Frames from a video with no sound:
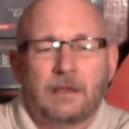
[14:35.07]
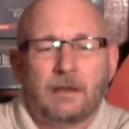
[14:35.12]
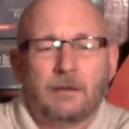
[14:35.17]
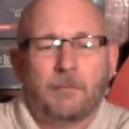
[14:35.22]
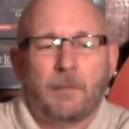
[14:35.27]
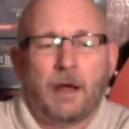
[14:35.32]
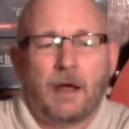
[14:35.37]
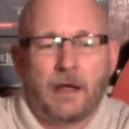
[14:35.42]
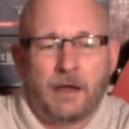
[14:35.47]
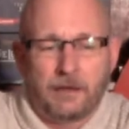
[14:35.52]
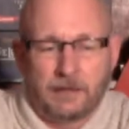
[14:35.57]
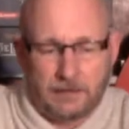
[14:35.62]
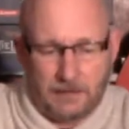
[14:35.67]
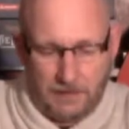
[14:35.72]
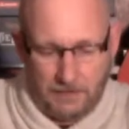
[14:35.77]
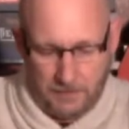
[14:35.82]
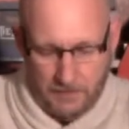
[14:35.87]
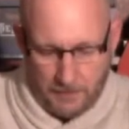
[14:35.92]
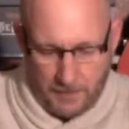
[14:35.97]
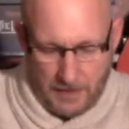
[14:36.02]
and mine
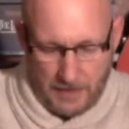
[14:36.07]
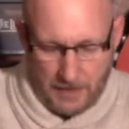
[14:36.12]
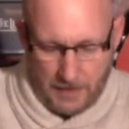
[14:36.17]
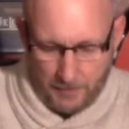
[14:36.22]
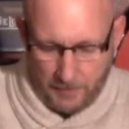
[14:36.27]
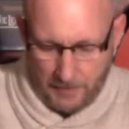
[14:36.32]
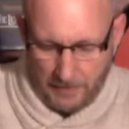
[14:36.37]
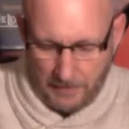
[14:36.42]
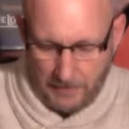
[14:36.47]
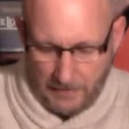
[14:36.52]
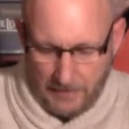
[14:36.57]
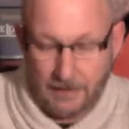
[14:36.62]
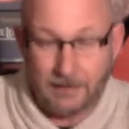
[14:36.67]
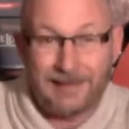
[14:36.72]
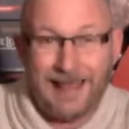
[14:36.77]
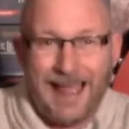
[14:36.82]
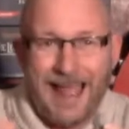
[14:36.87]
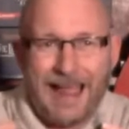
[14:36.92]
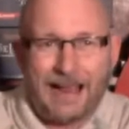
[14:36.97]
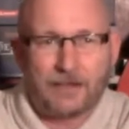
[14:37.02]
seem to be completely
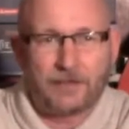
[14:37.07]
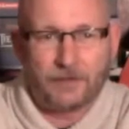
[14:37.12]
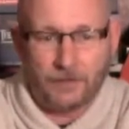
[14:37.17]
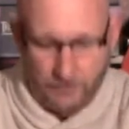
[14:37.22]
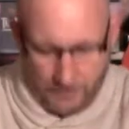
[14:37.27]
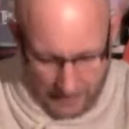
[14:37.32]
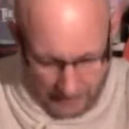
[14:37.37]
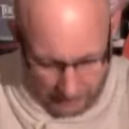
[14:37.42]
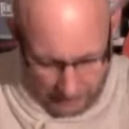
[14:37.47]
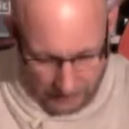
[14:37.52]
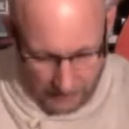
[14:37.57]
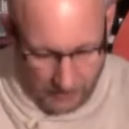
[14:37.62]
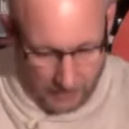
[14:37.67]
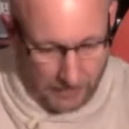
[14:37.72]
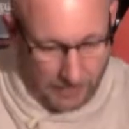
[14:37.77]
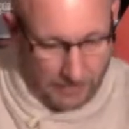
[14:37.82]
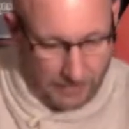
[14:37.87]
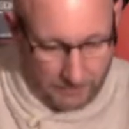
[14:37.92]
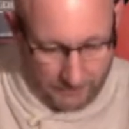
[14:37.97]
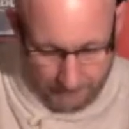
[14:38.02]
intact, so that's
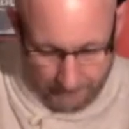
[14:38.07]
good.